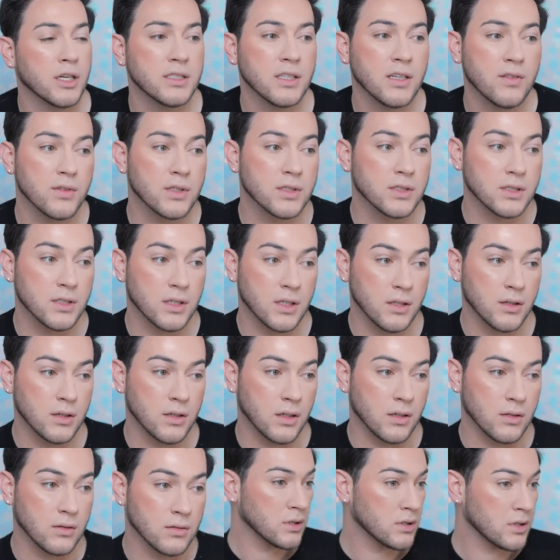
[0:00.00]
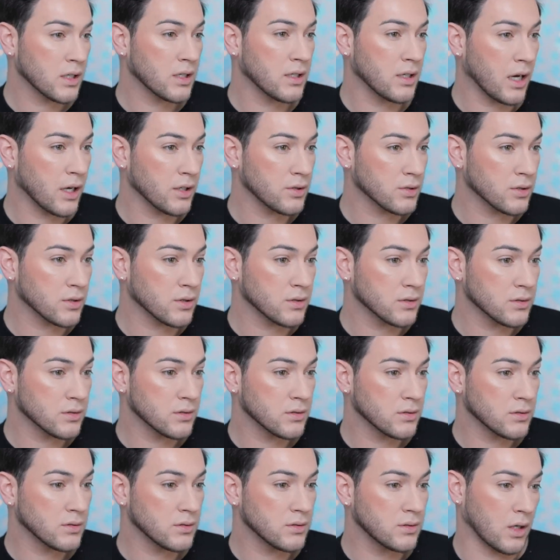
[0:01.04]
do you think of the skin though? It's like natural.
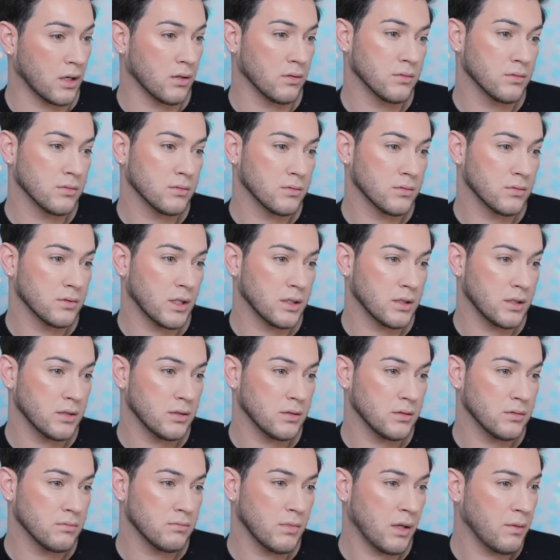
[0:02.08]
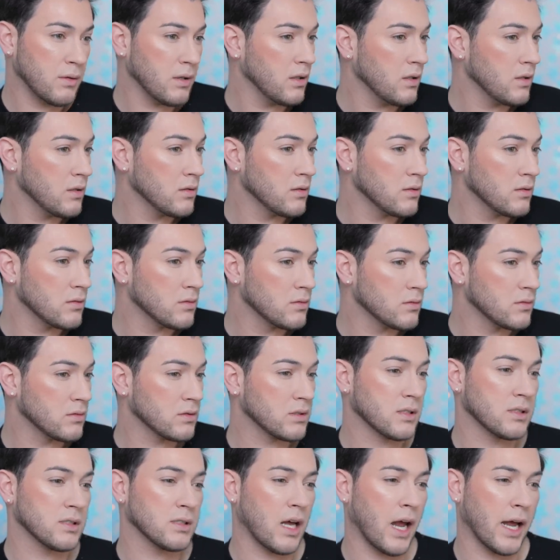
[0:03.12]
No. Is it? Maybe.
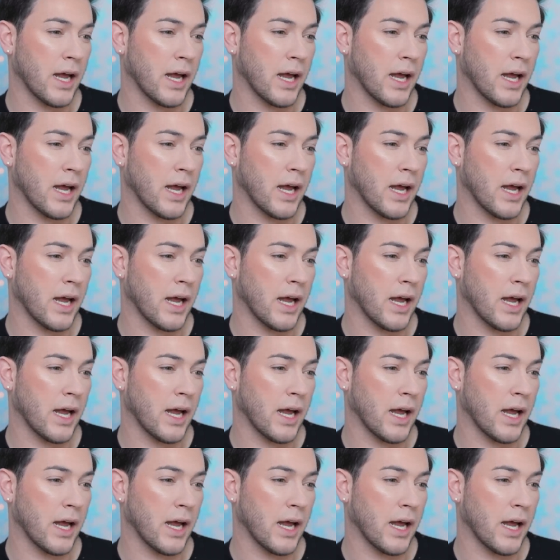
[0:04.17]
It's